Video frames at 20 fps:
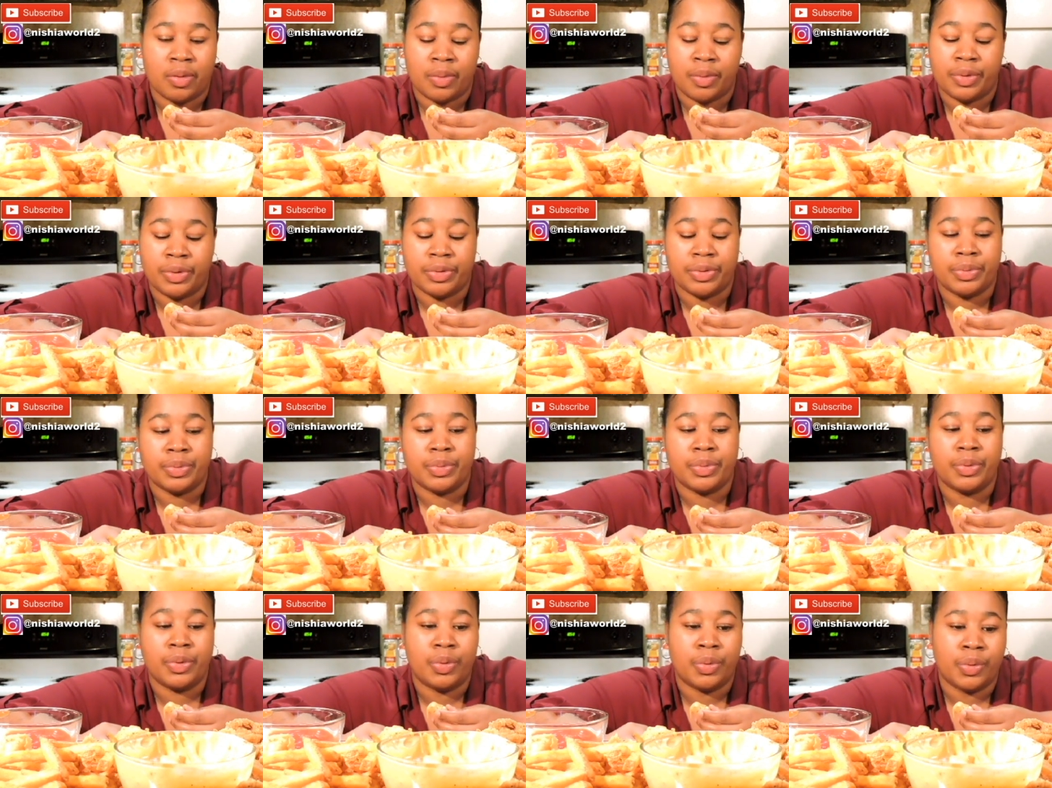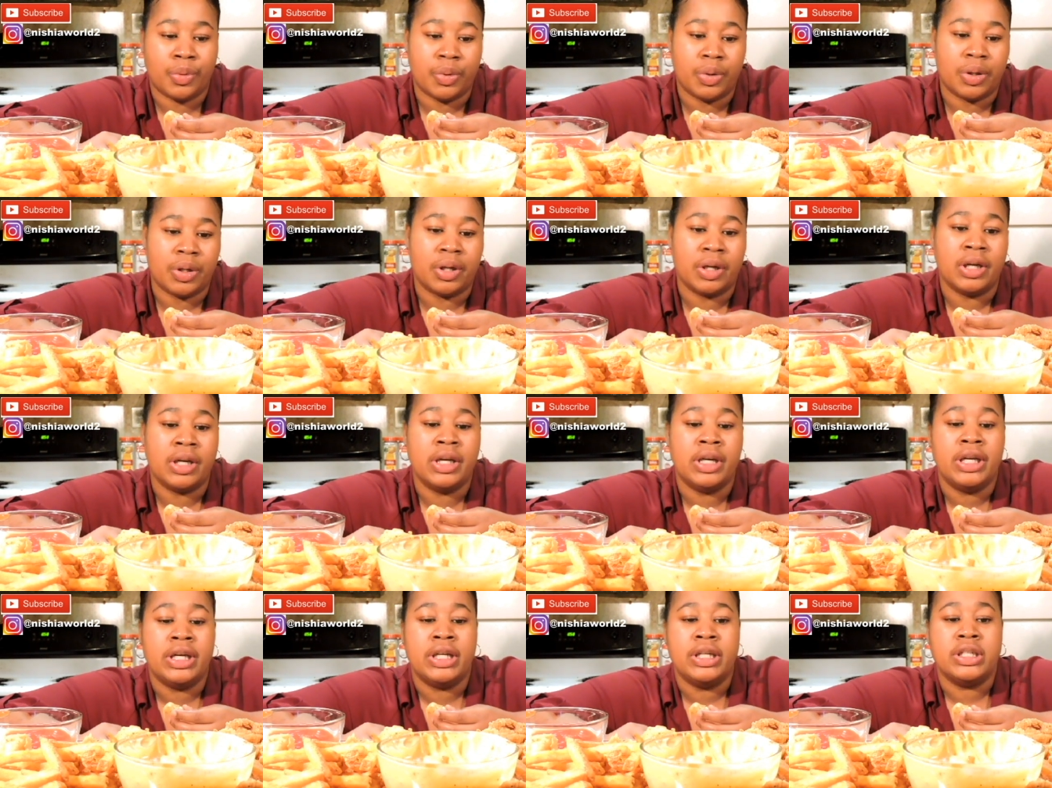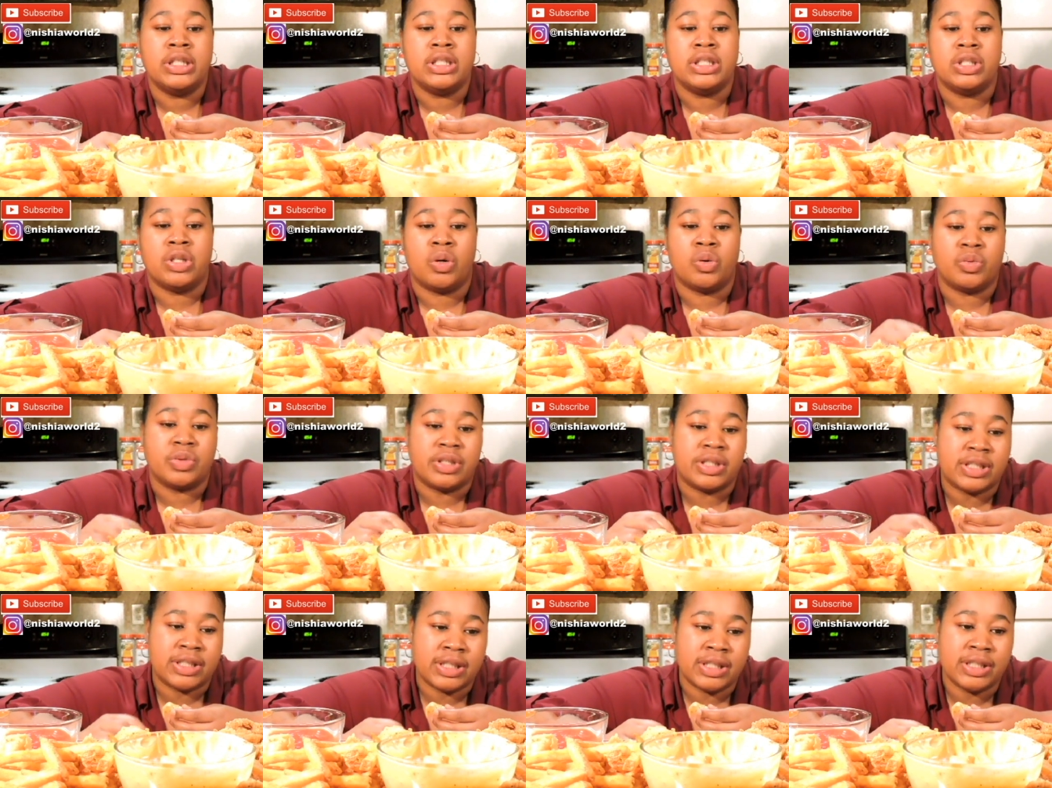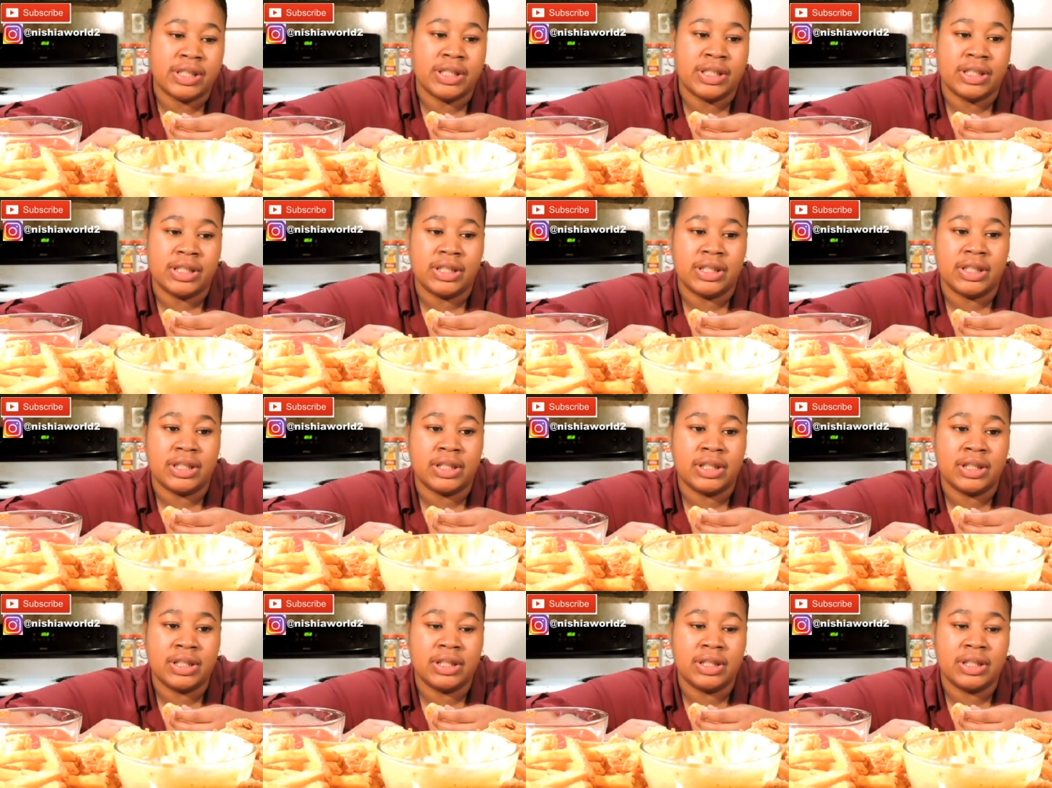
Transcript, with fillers: going through it or don't see